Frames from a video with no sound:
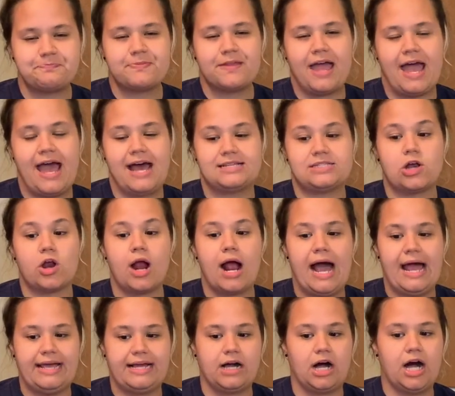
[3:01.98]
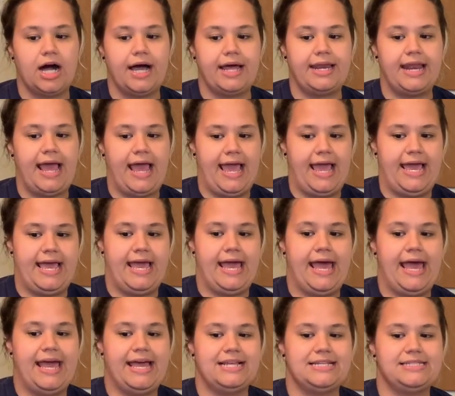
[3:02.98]
as her icon,
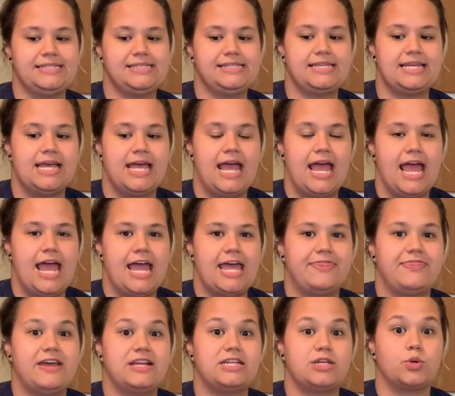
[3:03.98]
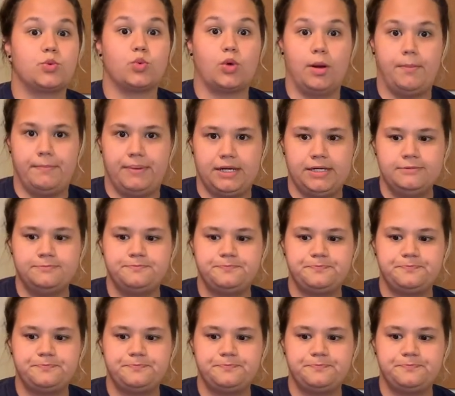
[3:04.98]
and they did a rumba.